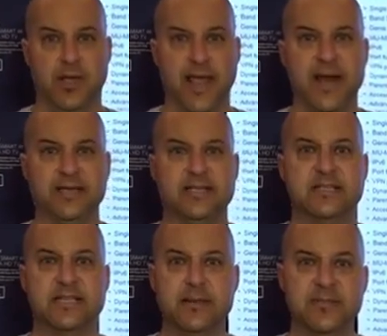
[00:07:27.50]
And it's a
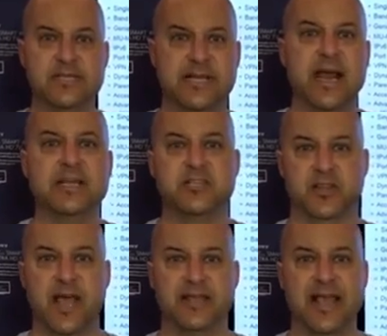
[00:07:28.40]
seamless connection
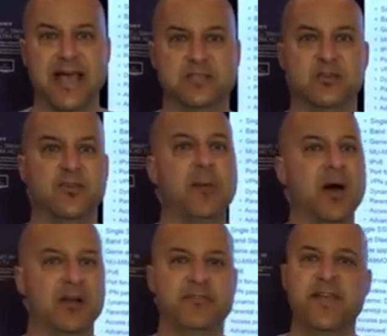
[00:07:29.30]
like that. So if I'm
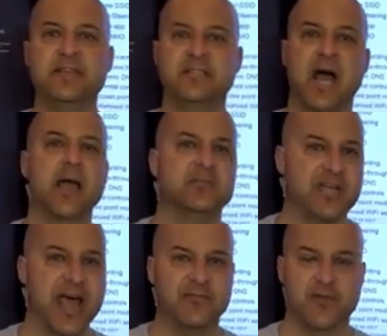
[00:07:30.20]
on a FaceTime
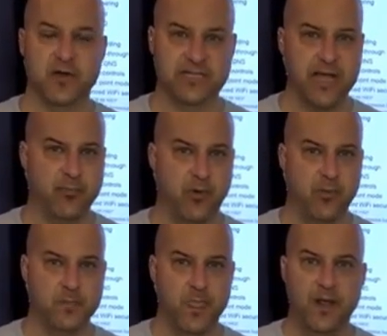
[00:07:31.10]
chat, for example,
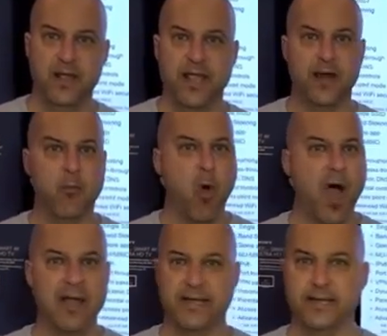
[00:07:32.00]
and I'm
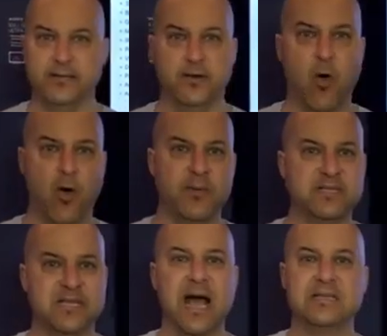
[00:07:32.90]
walking,
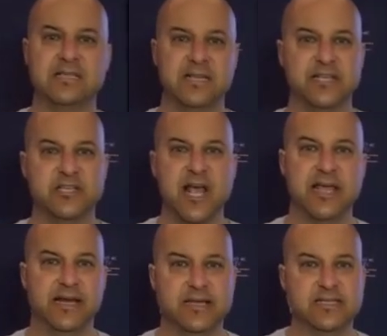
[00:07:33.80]
Orbi's constantly
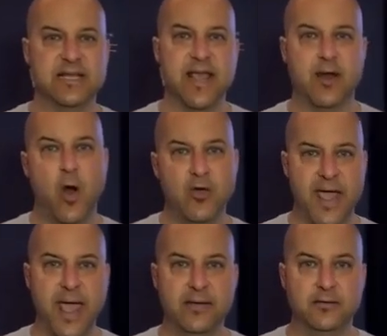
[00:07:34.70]
checking. It's saying,
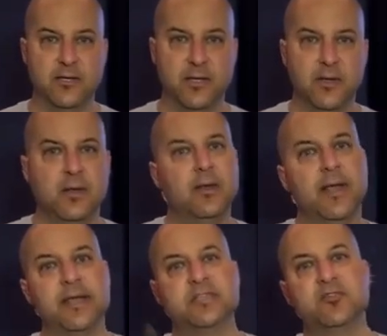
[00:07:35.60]
okay,
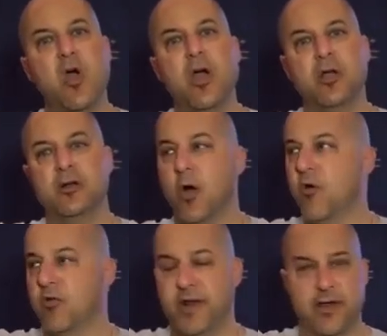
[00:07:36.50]
it's stronger
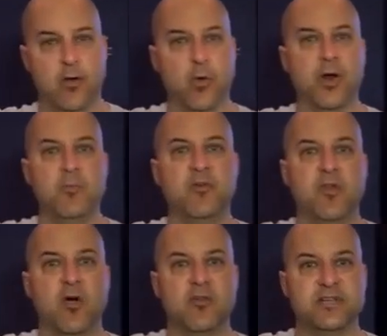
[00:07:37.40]
over here. We're going to move
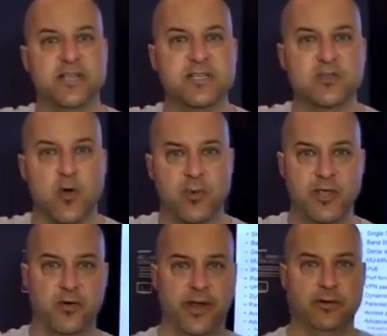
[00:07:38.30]
you over to this Orbi
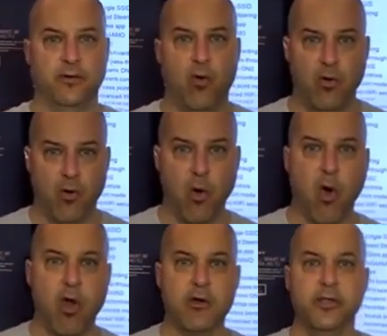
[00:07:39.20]
unit.
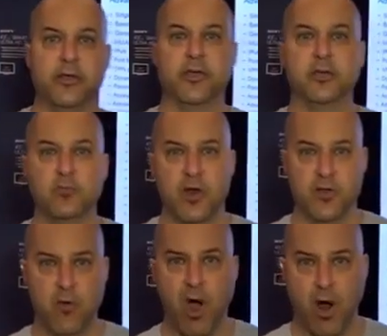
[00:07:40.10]
Or you're good where
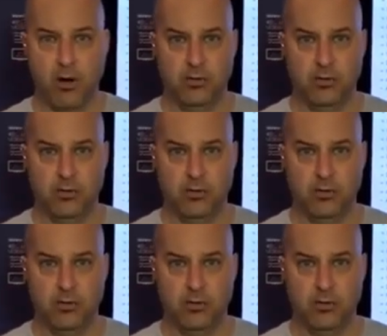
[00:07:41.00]
you are.